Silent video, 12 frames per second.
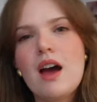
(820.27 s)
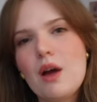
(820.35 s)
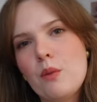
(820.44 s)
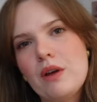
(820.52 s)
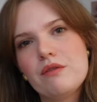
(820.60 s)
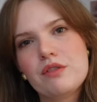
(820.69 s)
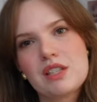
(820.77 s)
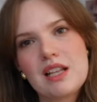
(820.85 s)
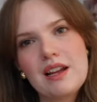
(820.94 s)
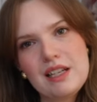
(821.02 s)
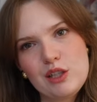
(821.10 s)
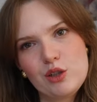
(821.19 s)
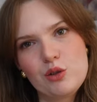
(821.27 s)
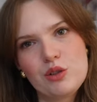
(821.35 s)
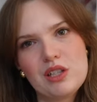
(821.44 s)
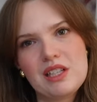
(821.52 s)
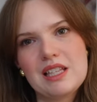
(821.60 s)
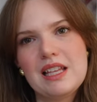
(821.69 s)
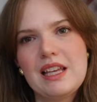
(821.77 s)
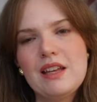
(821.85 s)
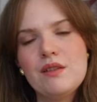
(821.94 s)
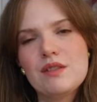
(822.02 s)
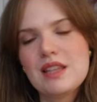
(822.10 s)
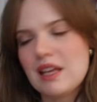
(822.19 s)
I went for slightly shorter
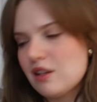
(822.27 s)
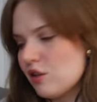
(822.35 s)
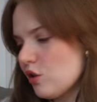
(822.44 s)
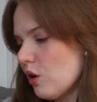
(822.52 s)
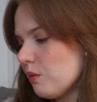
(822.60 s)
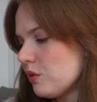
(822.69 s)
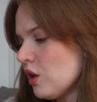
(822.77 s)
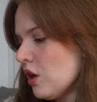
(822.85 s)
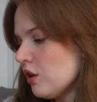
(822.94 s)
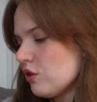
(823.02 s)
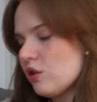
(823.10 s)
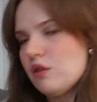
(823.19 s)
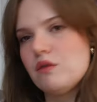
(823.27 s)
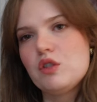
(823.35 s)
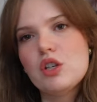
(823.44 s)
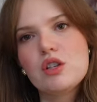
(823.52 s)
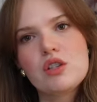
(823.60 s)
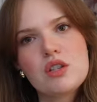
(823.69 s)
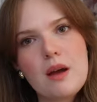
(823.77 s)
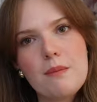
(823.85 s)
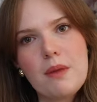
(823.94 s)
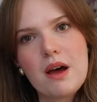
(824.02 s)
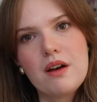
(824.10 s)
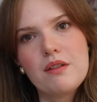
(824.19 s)
sleeves that stopped sort of just
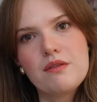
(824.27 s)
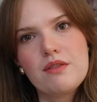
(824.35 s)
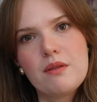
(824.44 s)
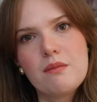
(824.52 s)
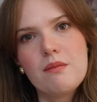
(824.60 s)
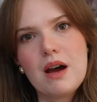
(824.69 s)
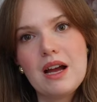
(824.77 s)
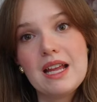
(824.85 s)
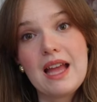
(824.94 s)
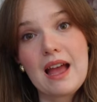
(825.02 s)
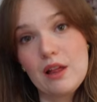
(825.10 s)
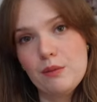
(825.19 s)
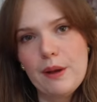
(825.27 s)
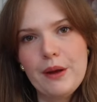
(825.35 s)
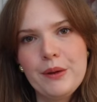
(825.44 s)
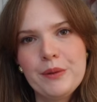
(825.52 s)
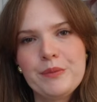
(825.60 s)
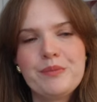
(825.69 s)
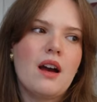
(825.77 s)
above my elbow.